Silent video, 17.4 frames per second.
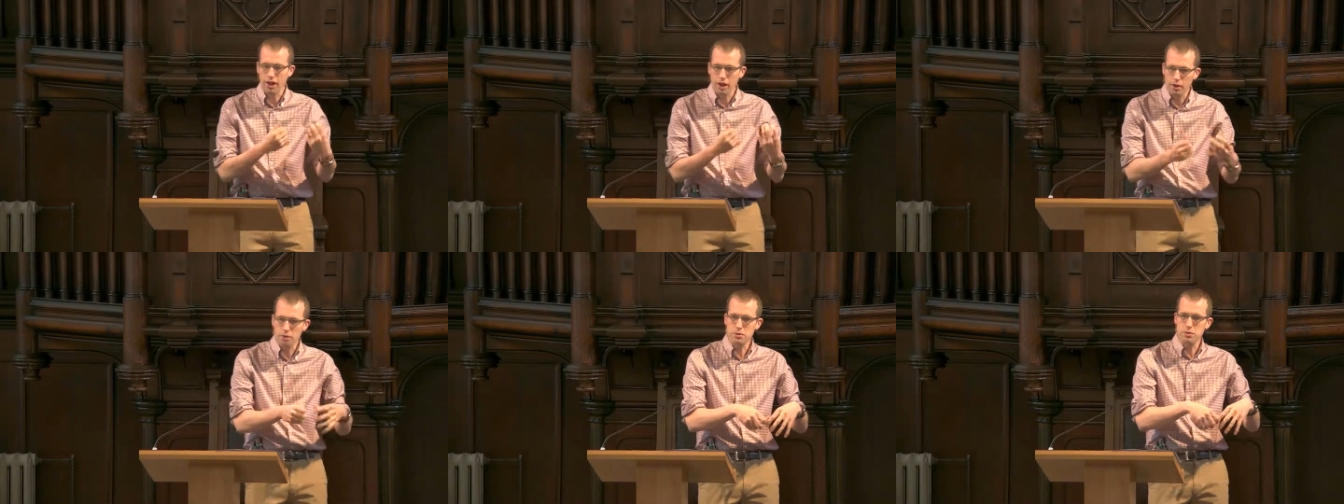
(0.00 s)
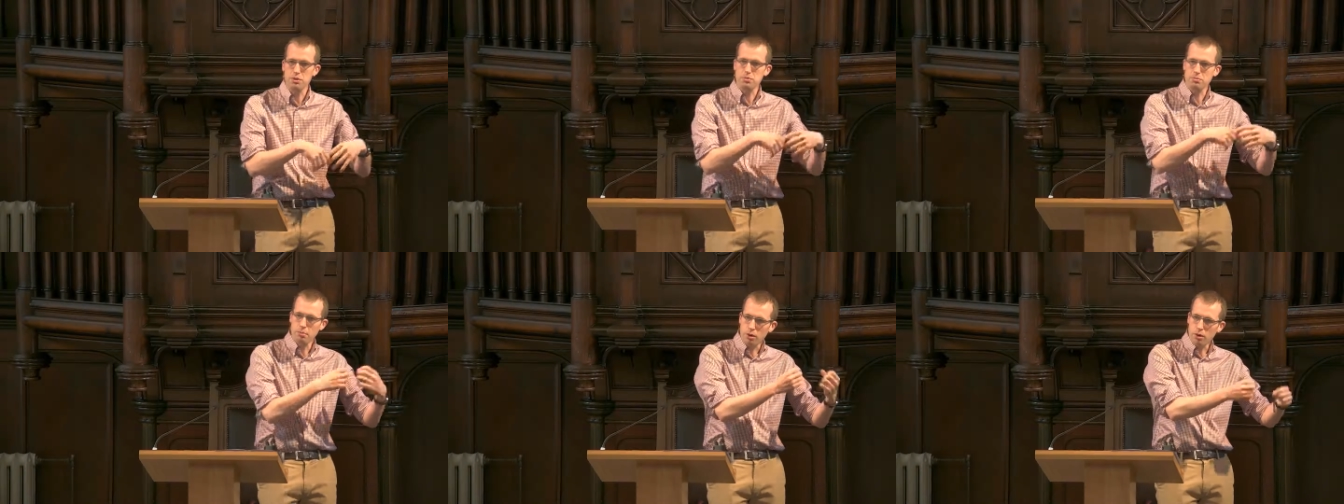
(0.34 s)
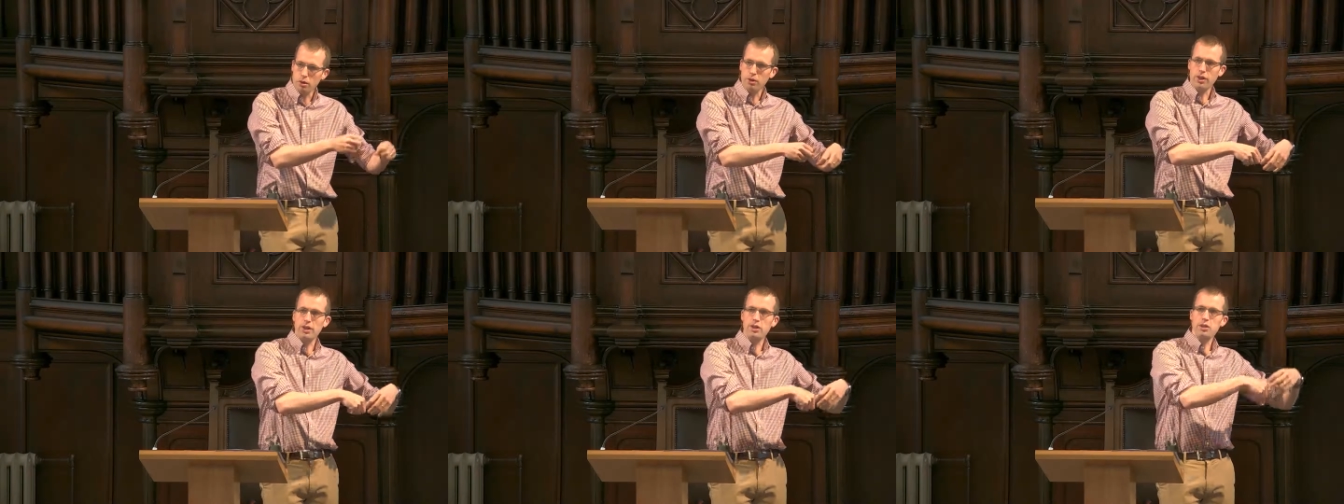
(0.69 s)
house,
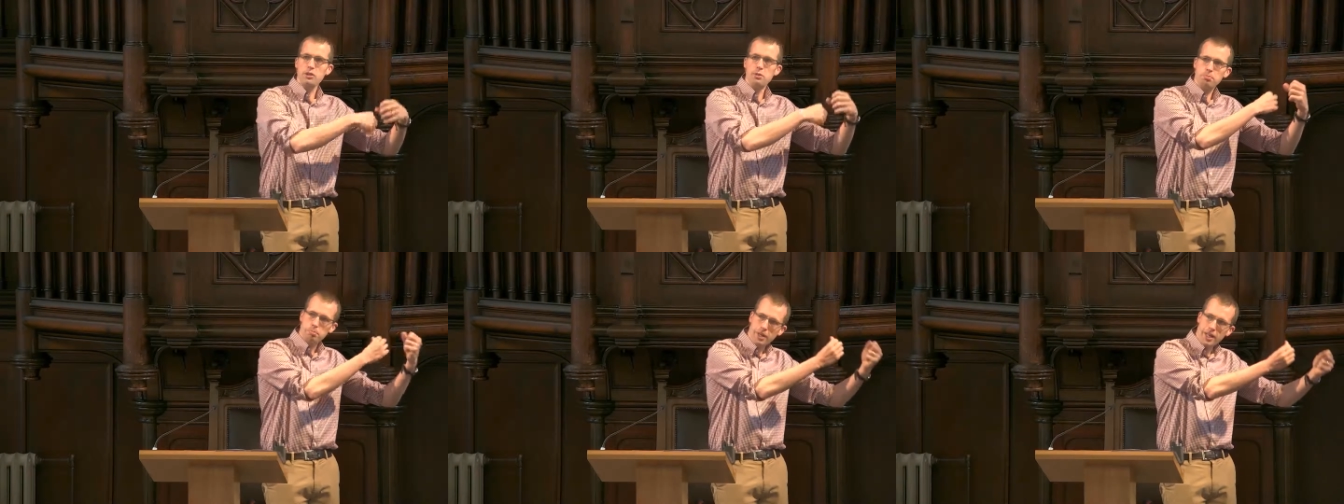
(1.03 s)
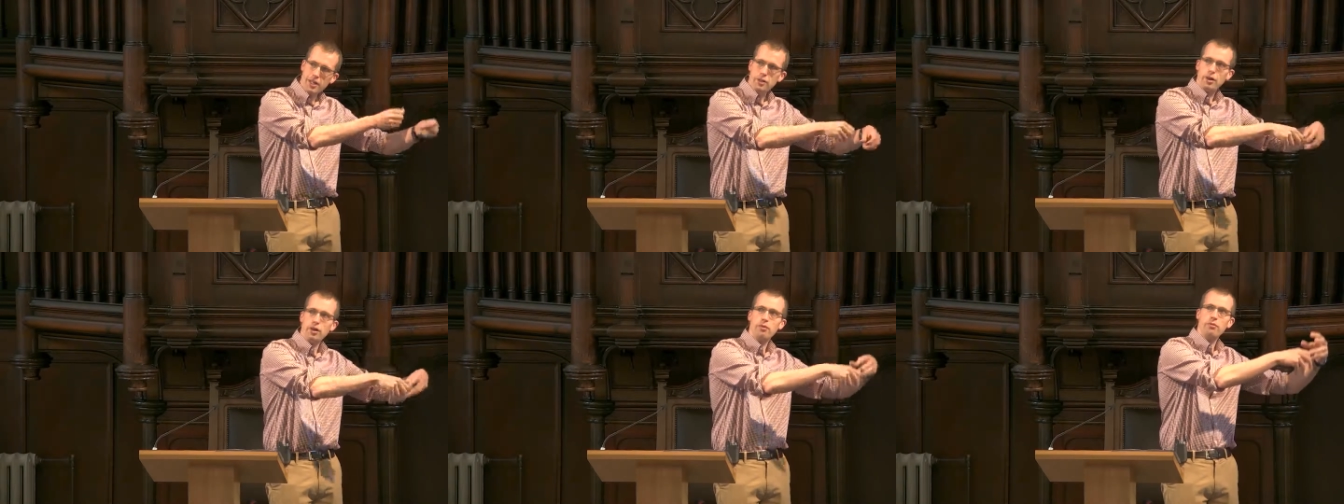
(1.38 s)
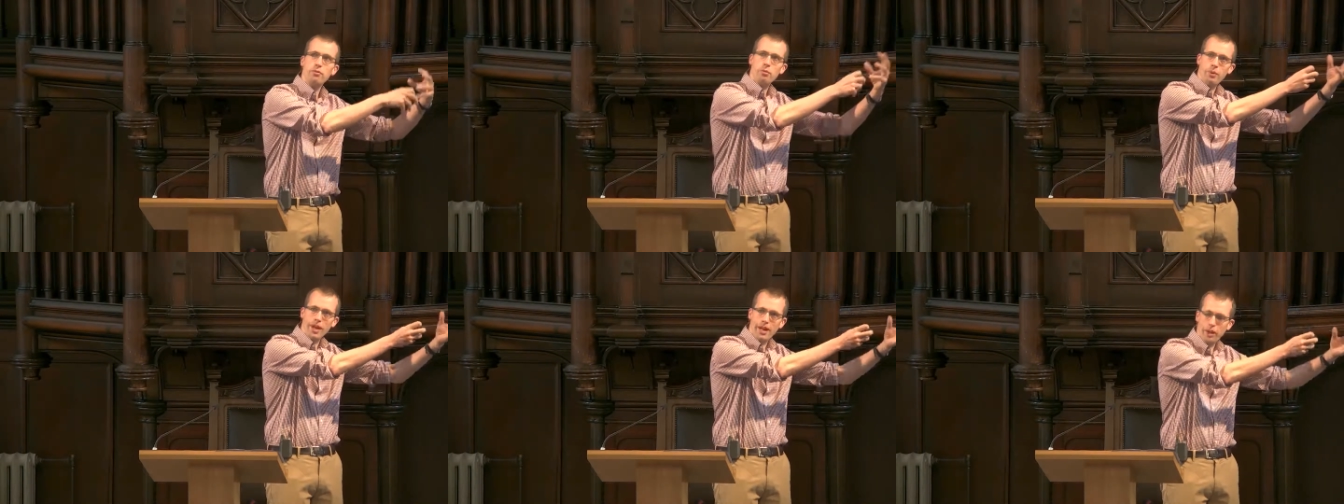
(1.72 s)
mortgage, paid off,
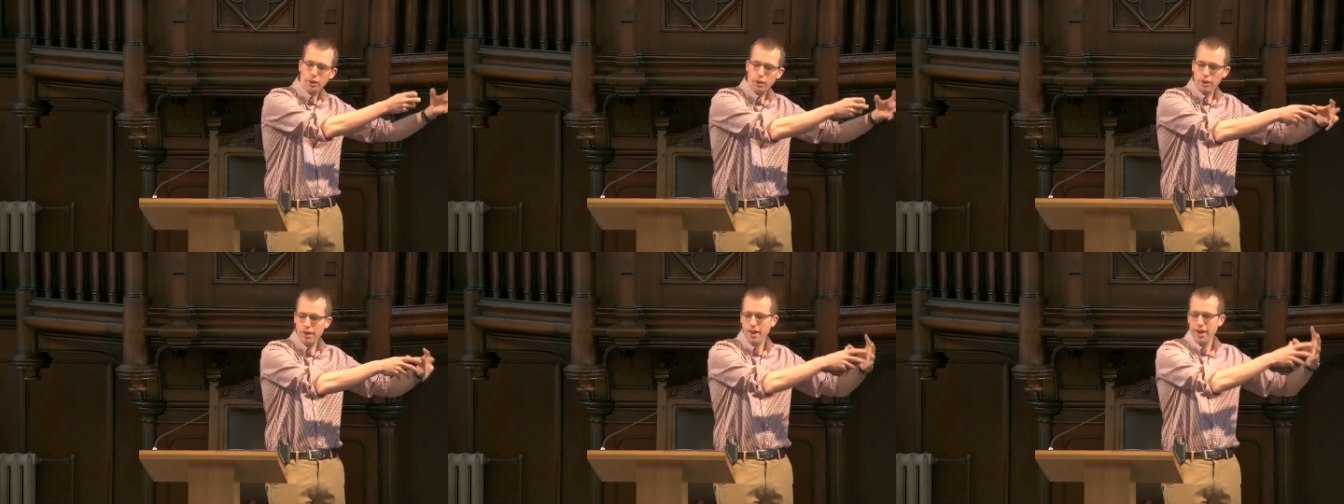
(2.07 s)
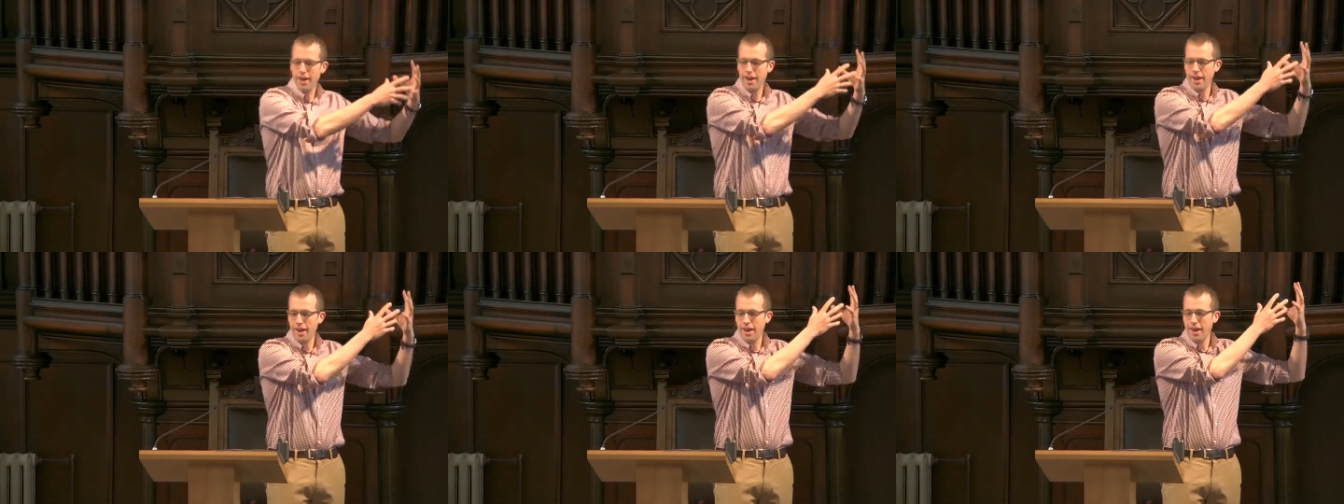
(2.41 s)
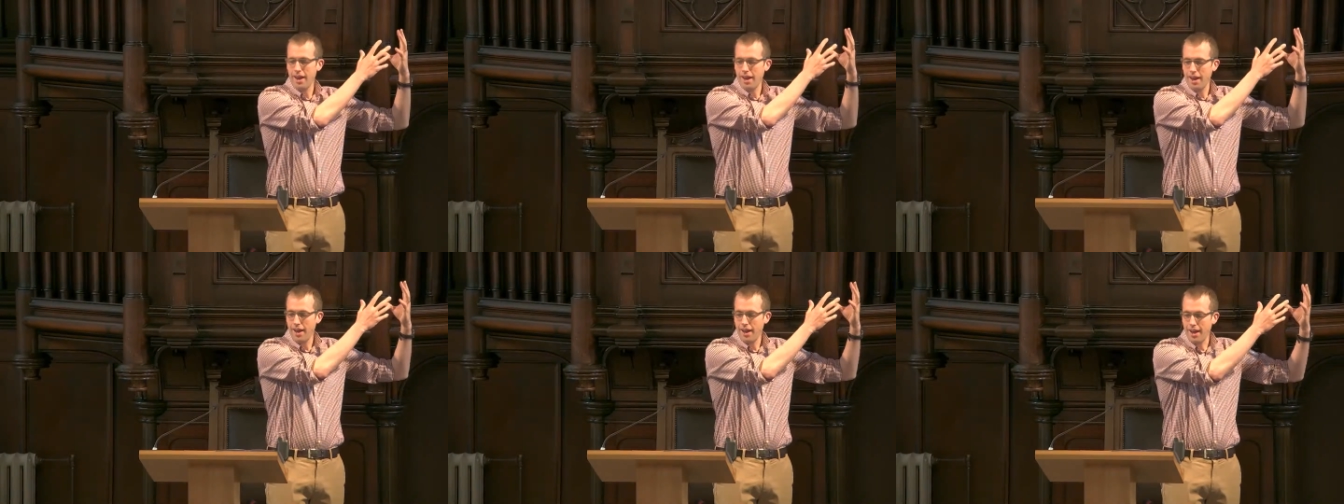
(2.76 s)
wealth,
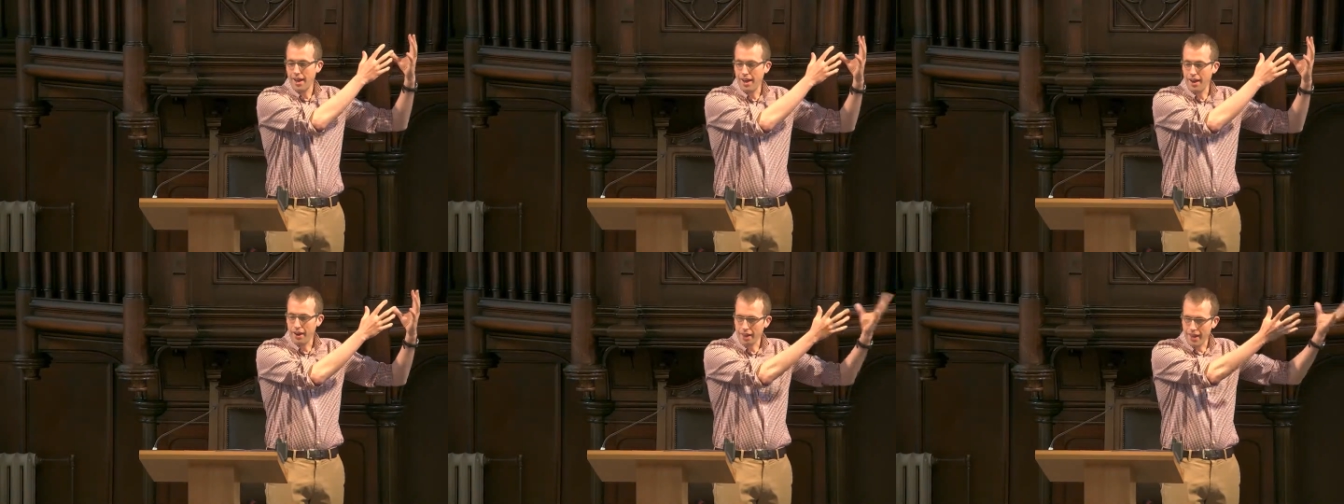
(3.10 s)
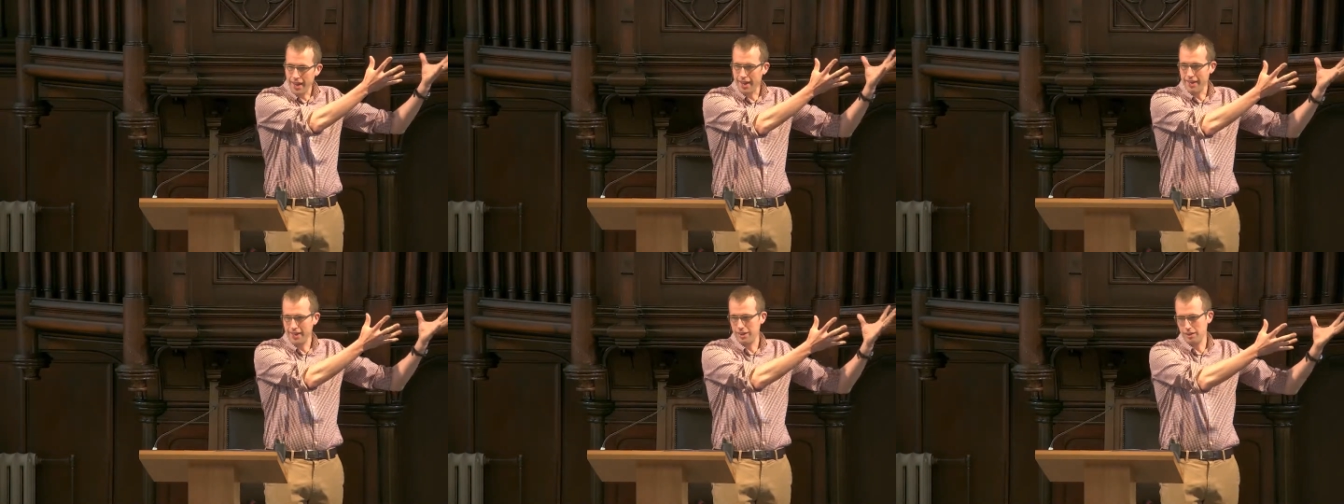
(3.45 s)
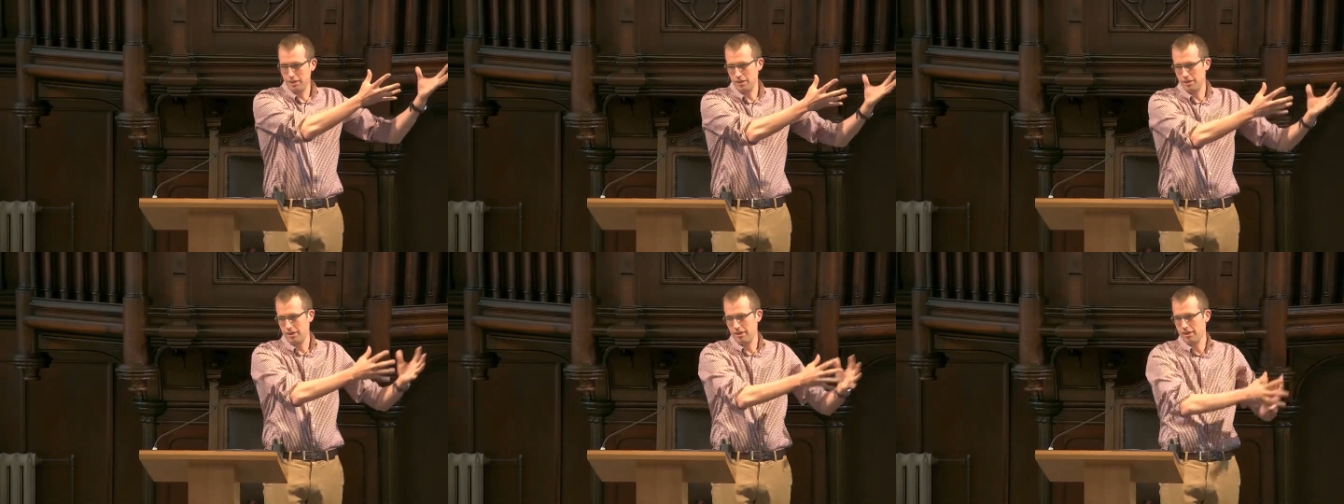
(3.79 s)
and then
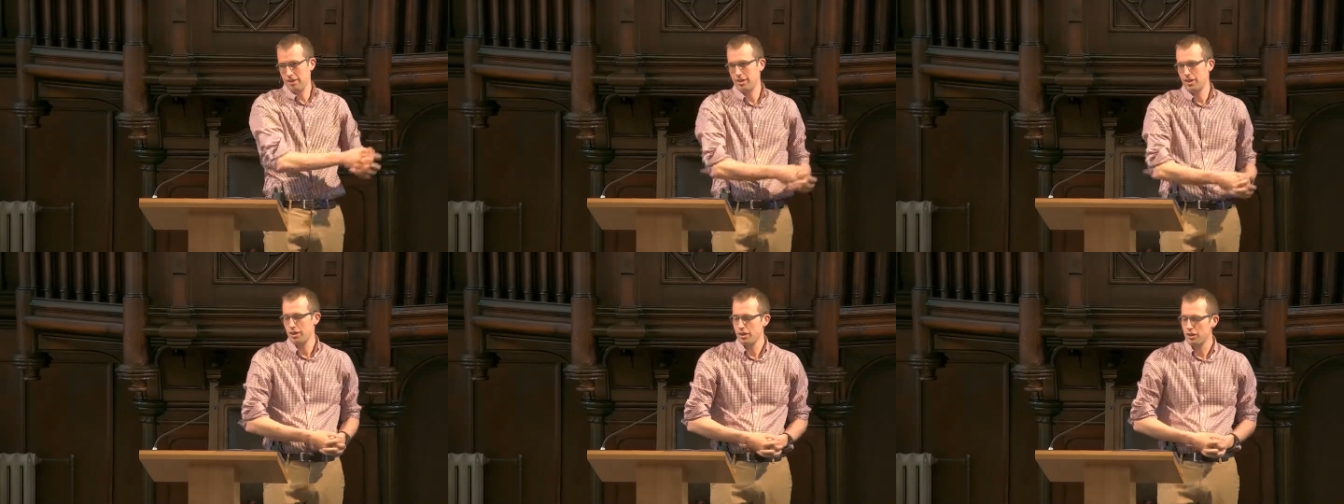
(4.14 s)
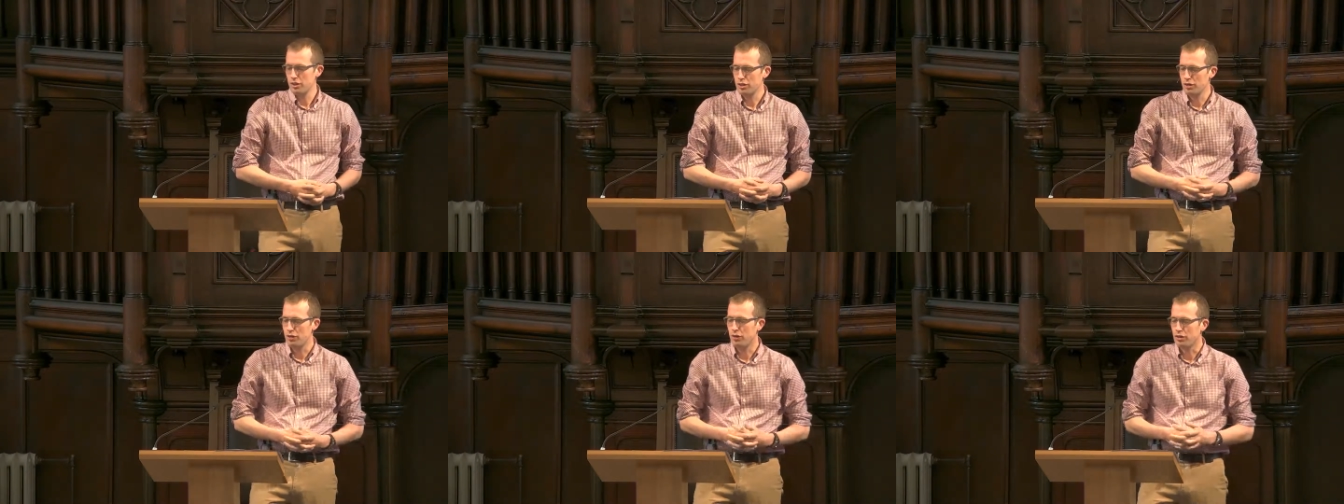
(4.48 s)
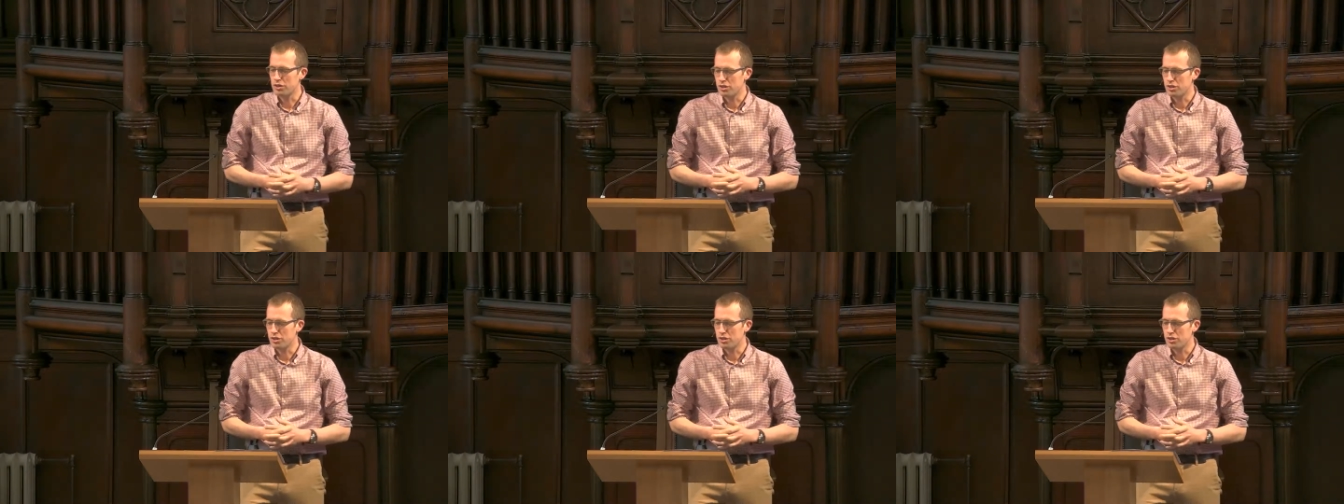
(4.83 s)
you've got